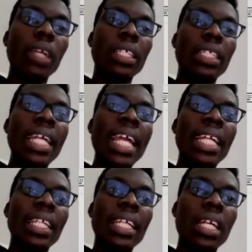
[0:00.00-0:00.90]

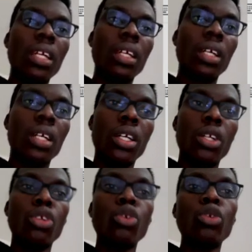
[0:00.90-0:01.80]
DNA
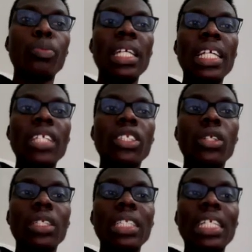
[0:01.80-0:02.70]
loop is
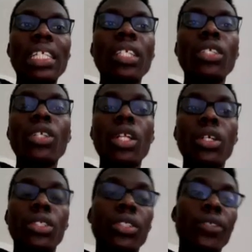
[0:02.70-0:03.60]
not in a
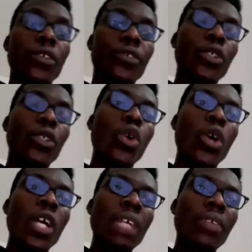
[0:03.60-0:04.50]
nucleus. So,
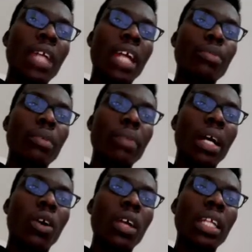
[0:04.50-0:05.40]
if you can
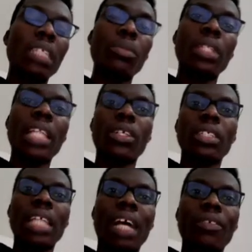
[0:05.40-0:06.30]
remember, organisms that
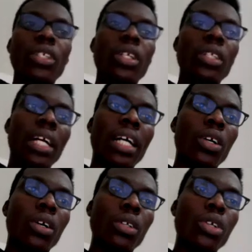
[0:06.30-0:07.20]
doesn't have nucleus are
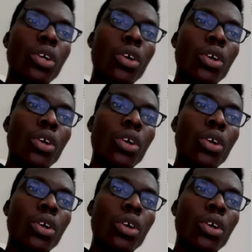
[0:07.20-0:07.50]
called